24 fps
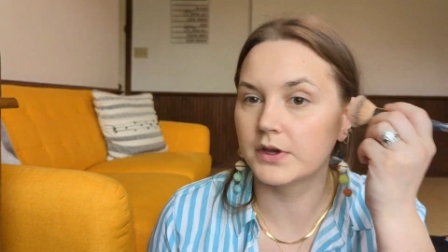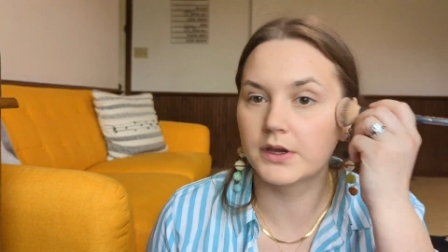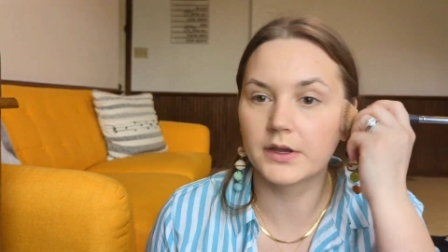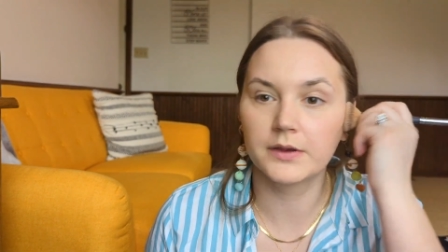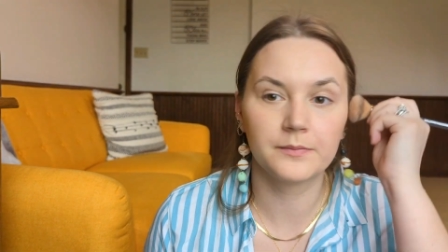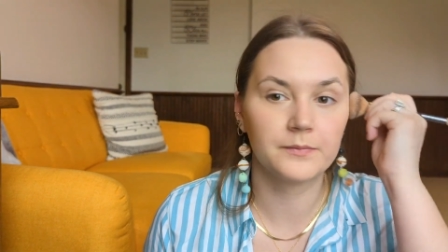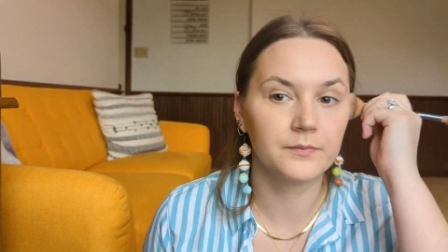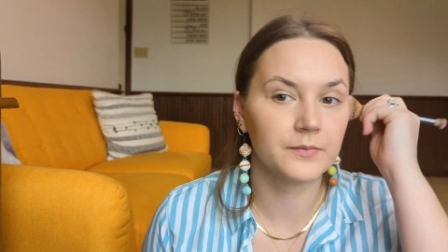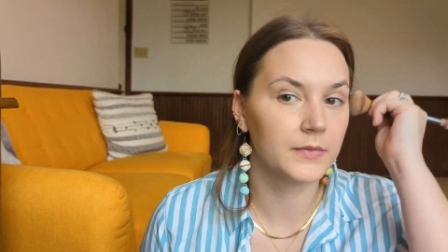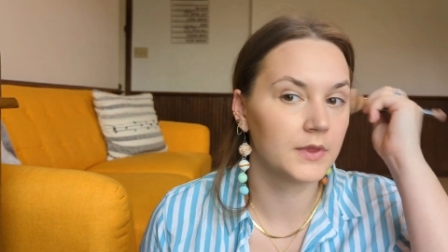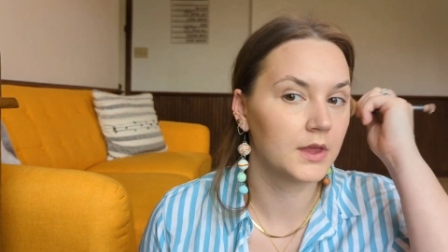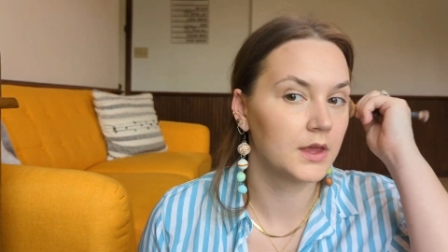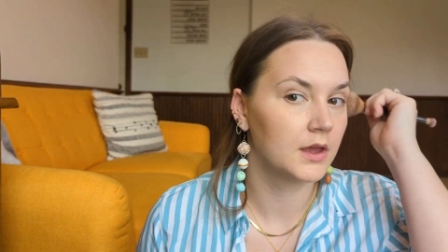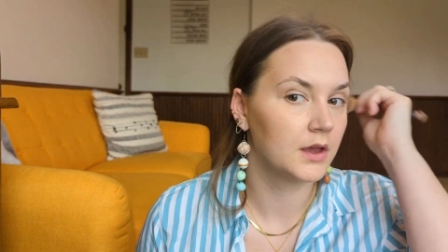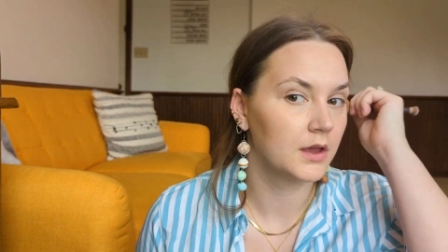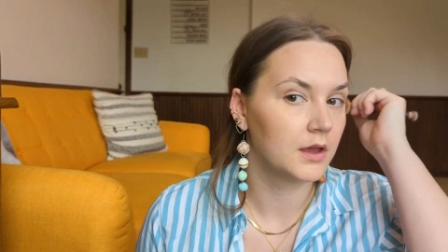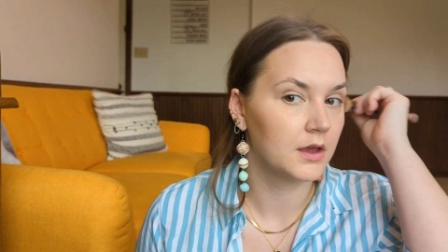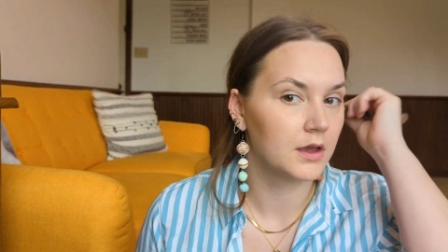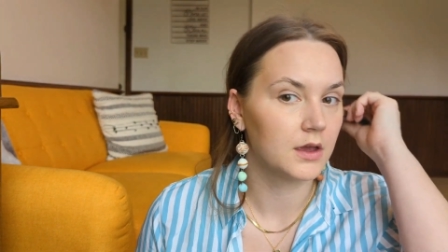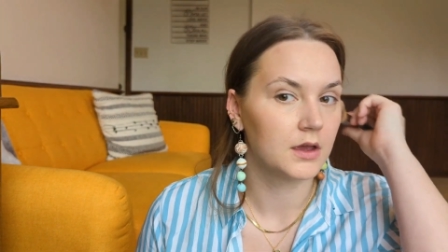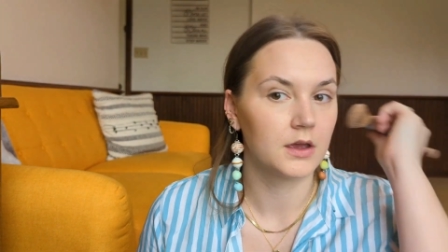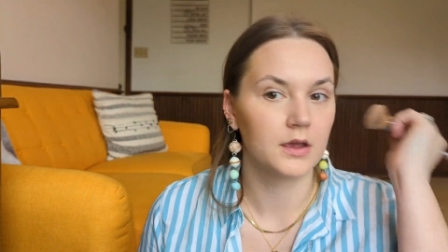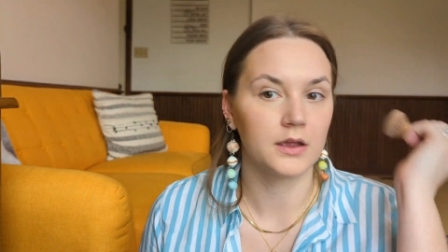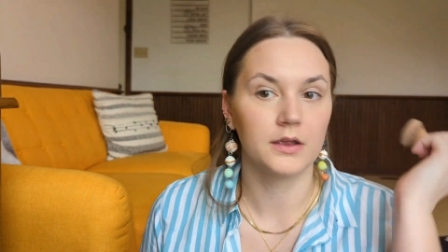
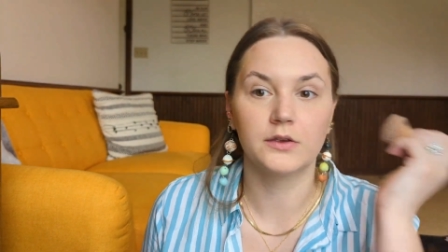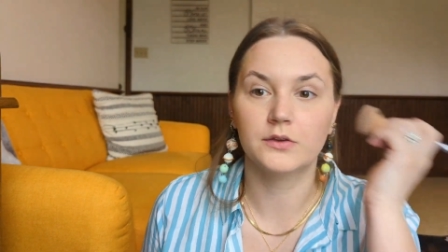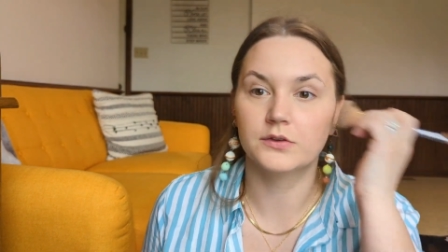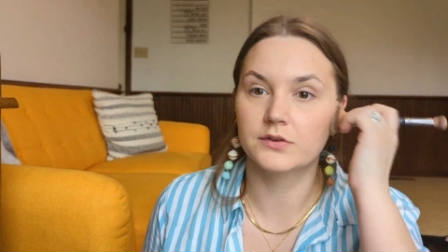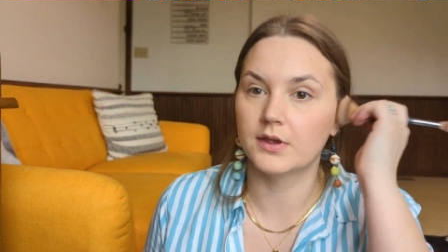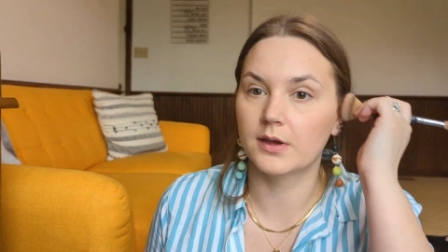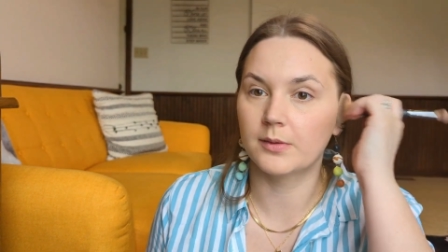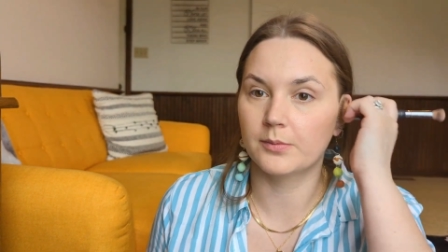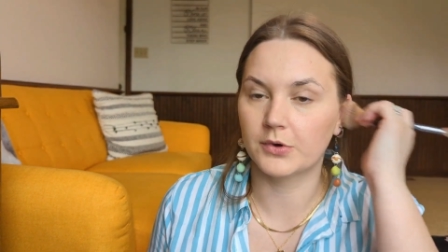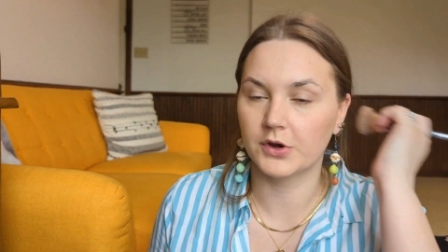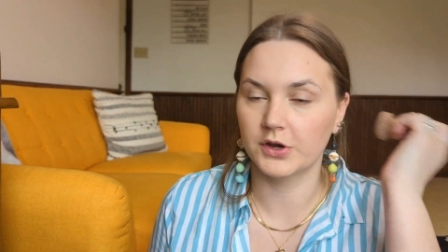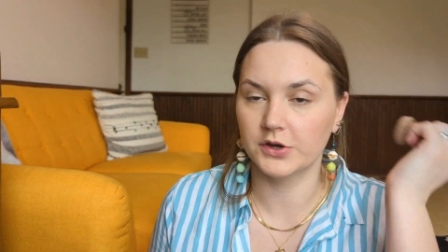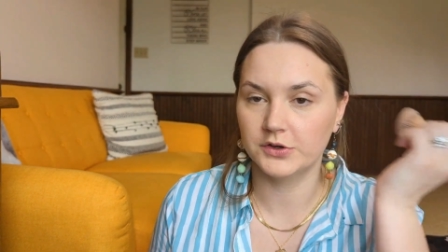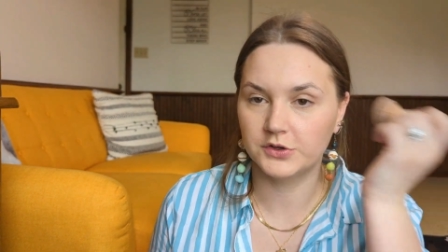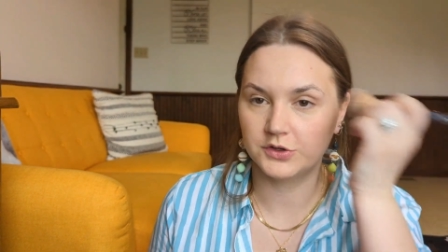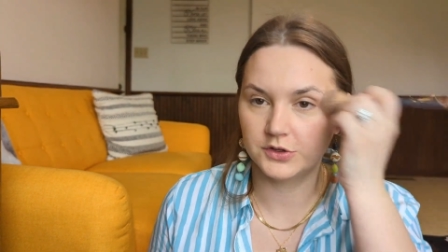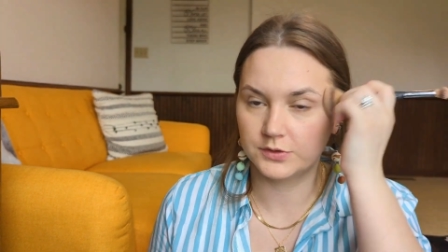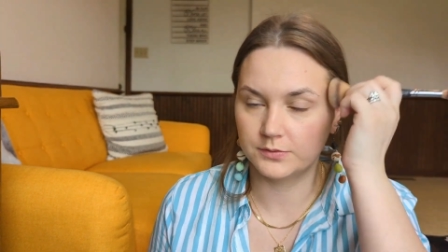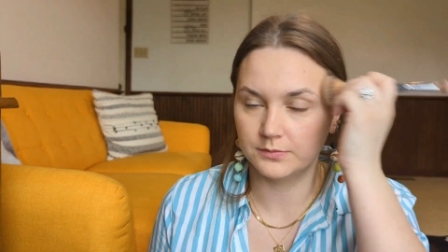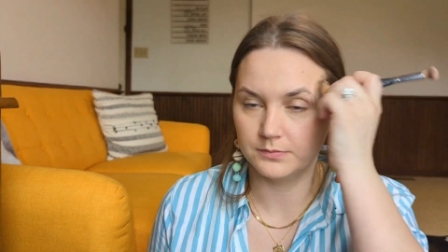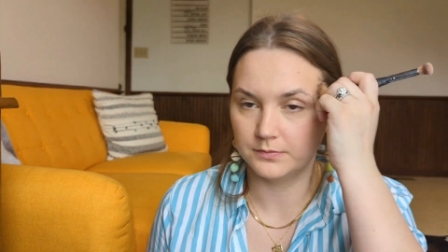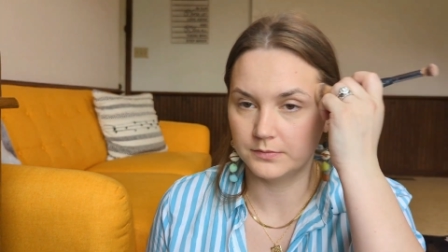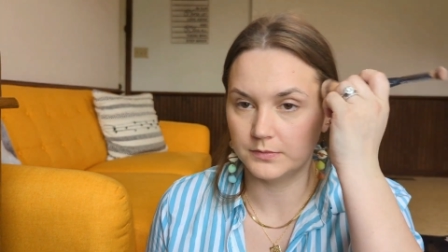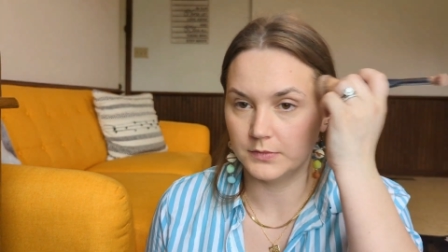I use that
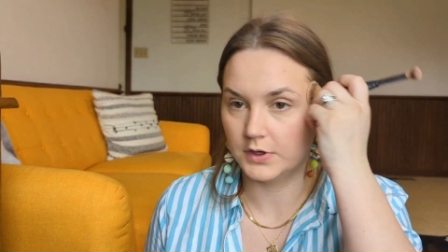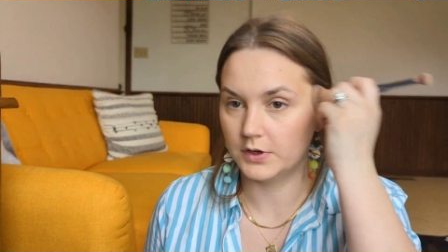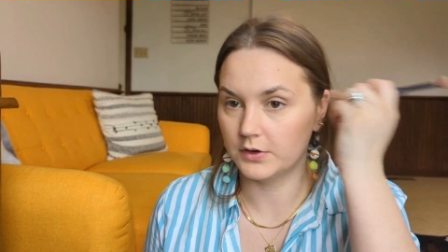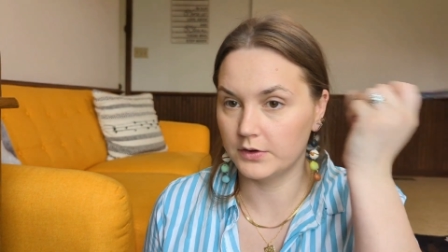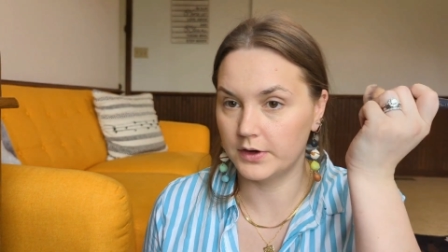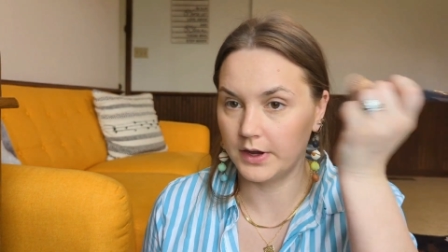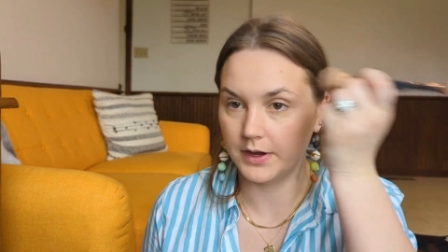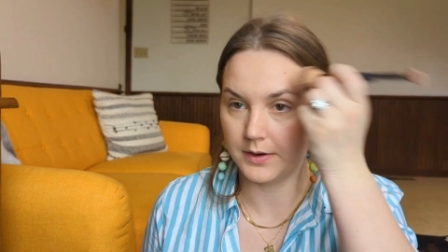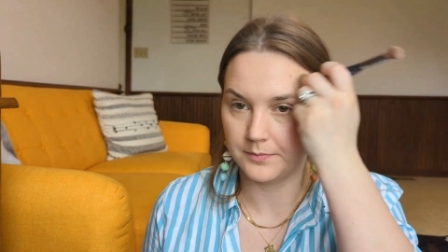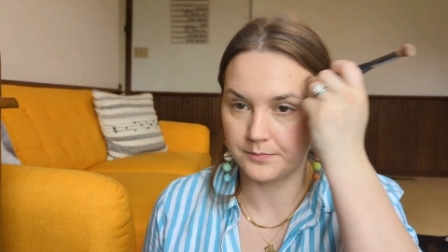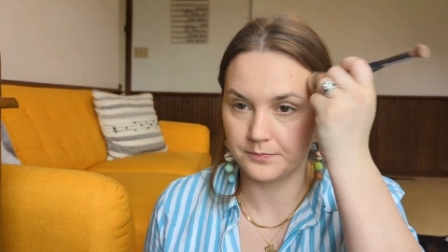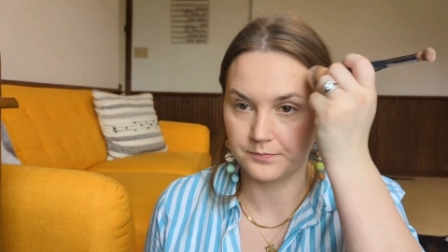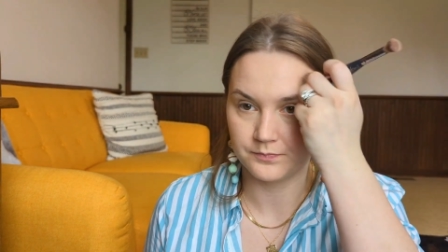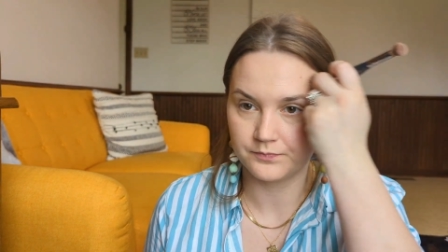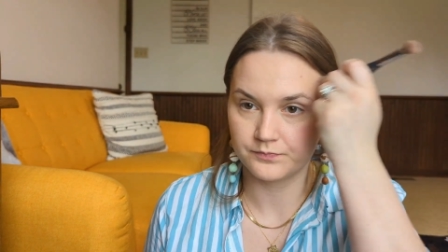brush. Okay,